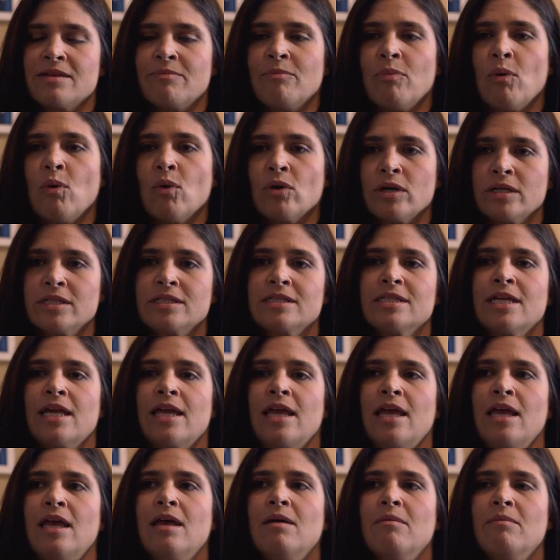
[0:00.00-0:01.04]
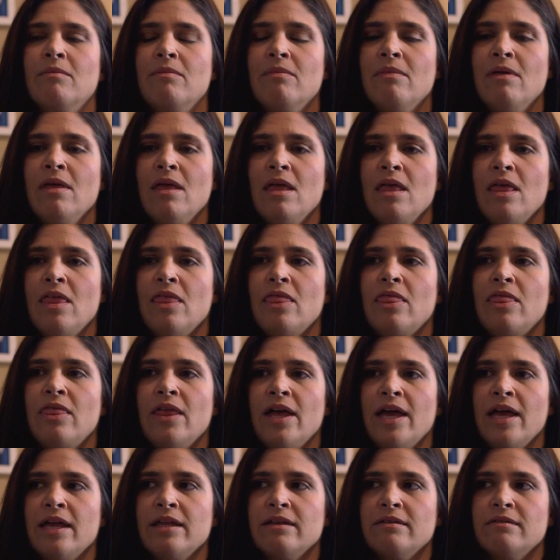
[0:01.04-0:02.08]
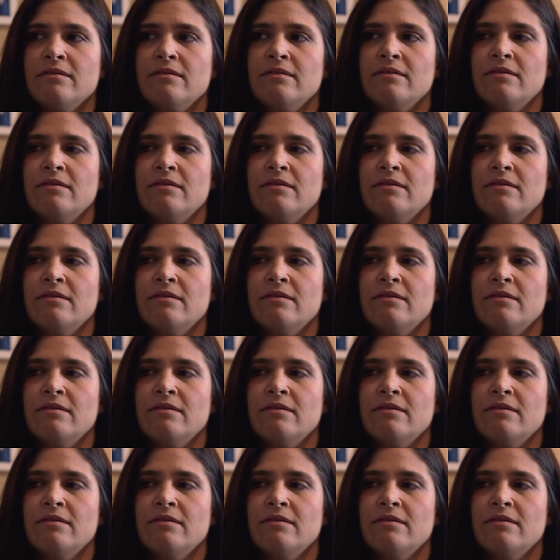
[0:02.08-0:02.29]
important to him that